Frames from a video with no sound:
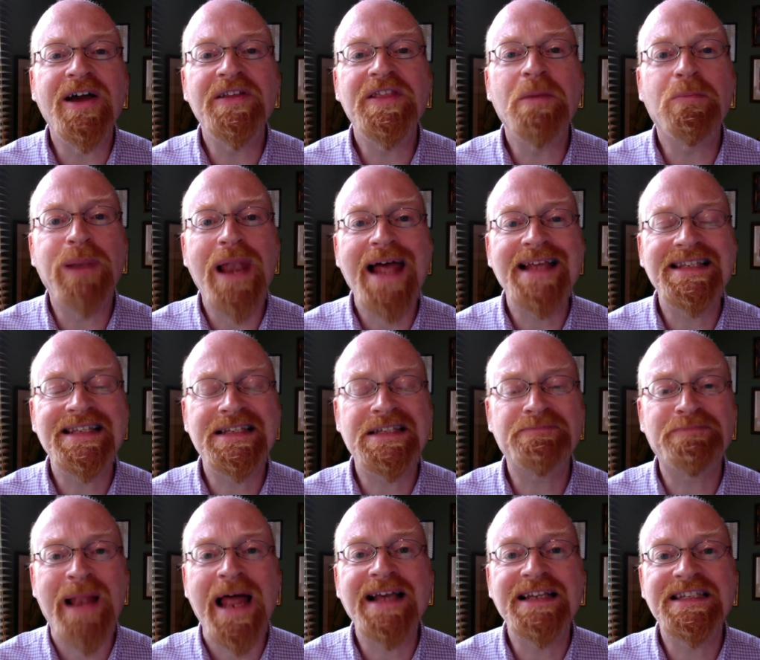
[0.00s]
like the
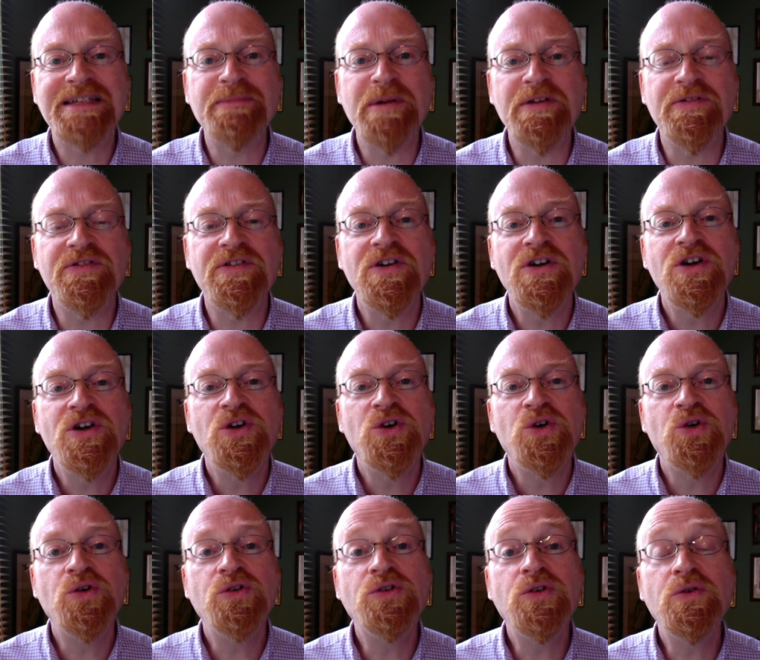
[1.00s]
blacksmith
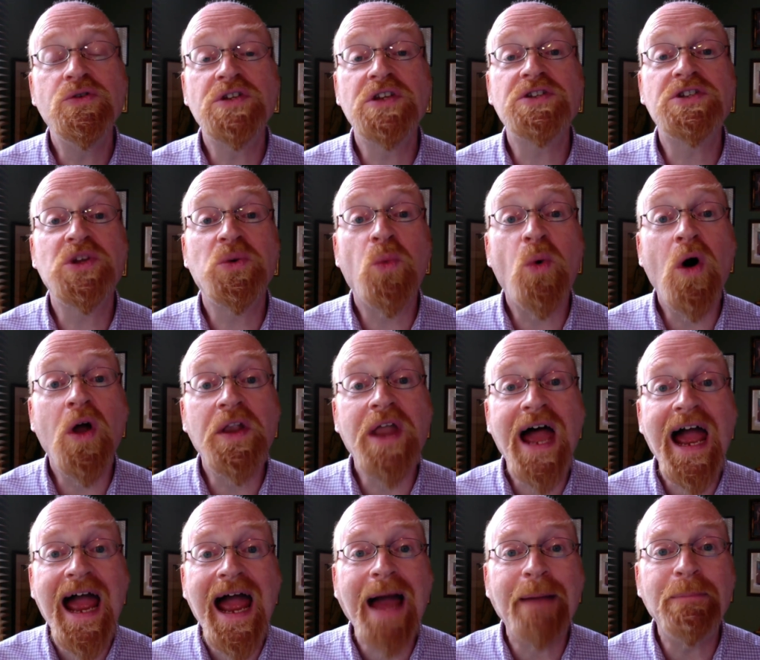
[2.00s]
who uses the one
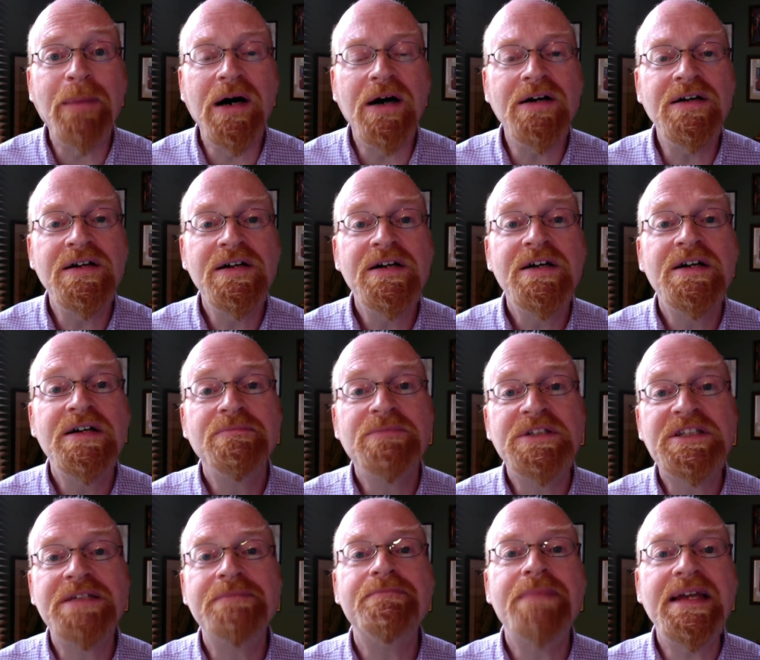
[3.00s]
hammer,
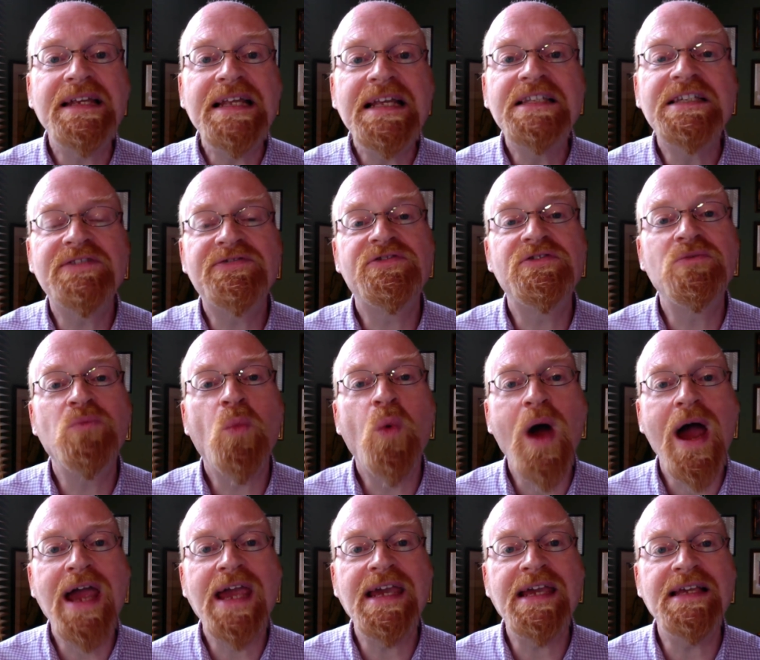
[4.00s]
but in many different
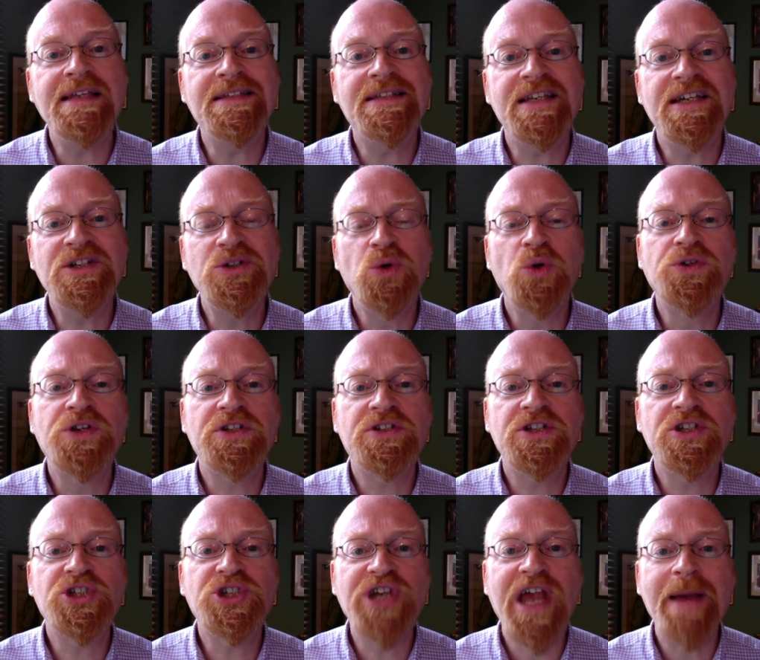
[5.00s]
ways in order
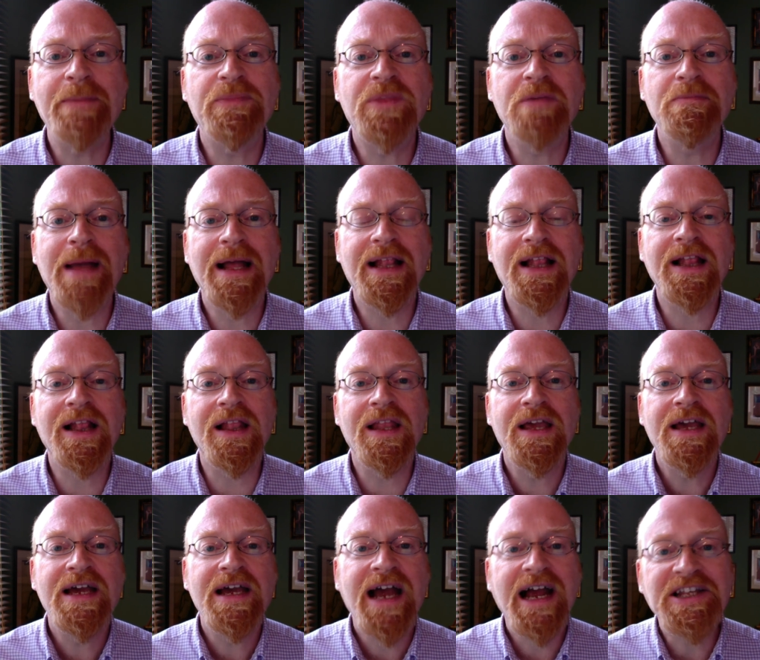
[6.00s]
to shape the metal
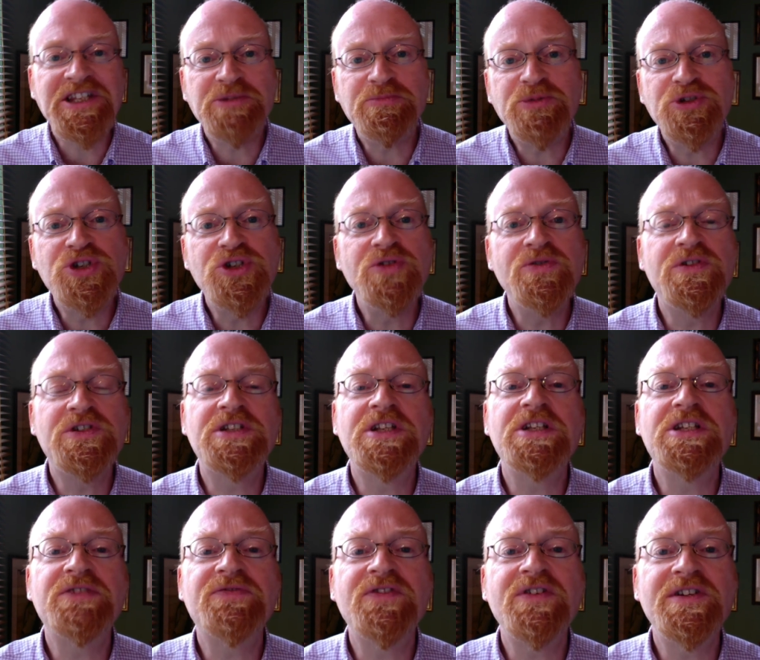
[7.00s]
and to produce the
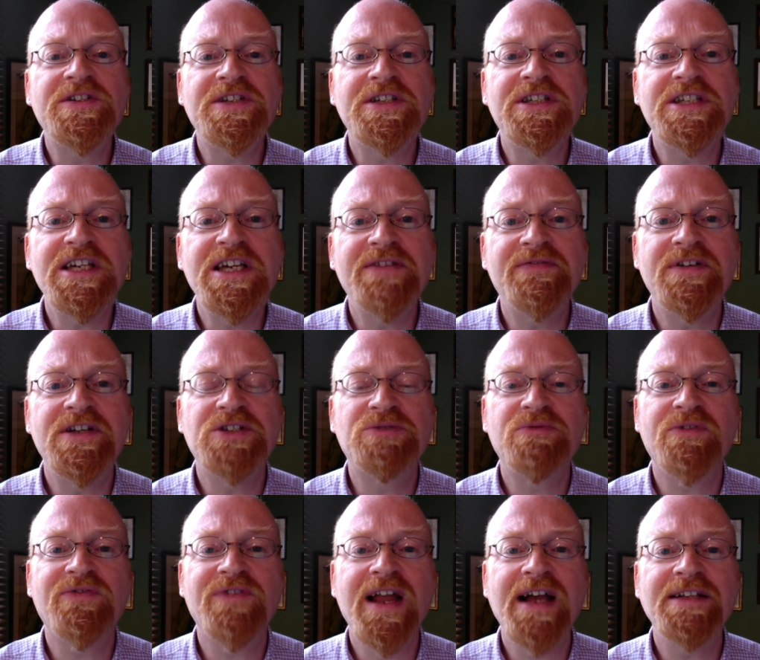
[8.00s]
diversity of its
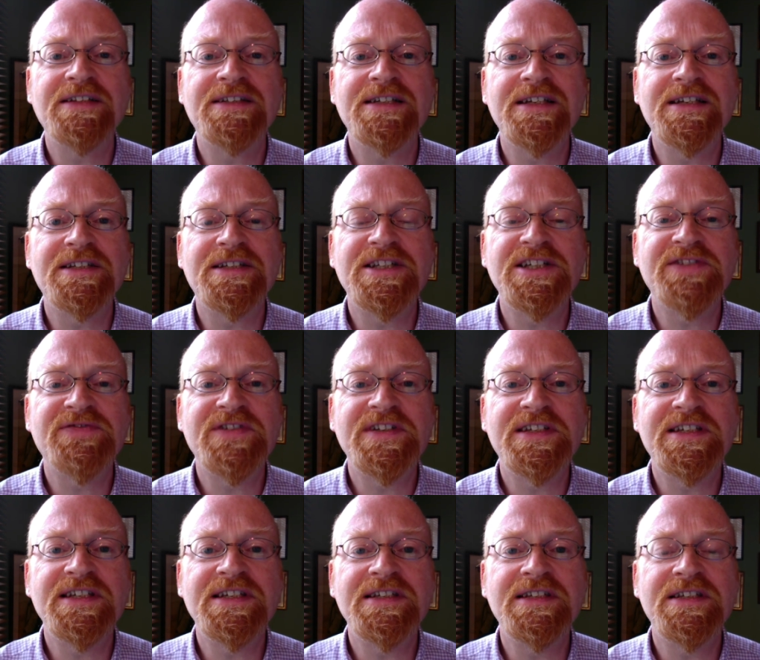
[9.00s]
reflecting
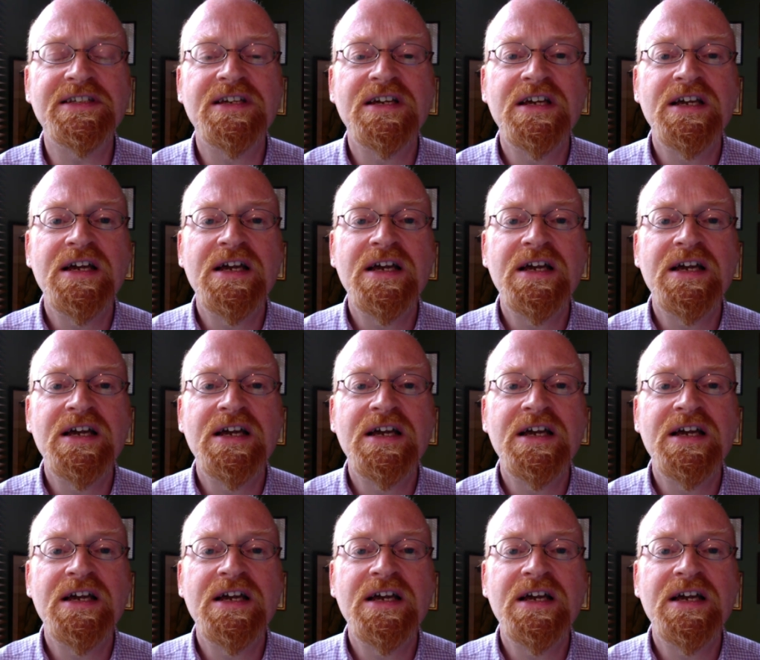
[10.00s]
surfaces.